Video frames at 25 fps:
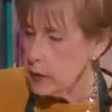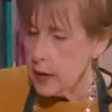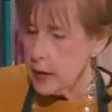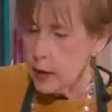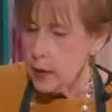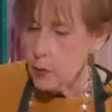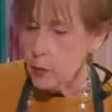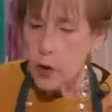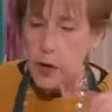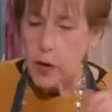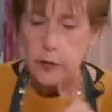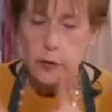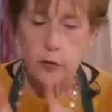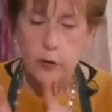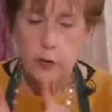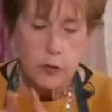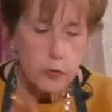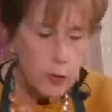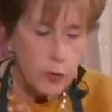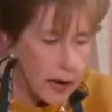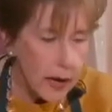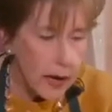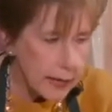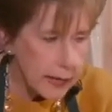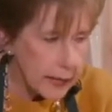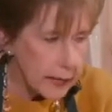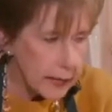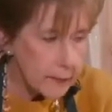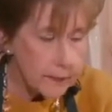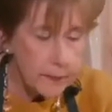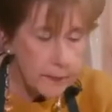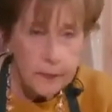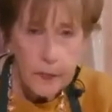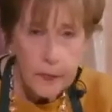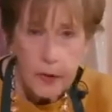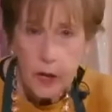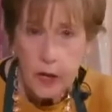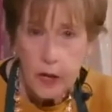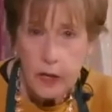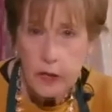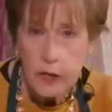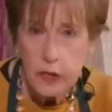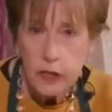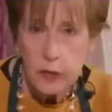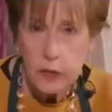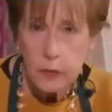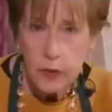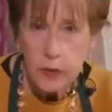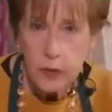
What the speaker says: And while they're drying, I just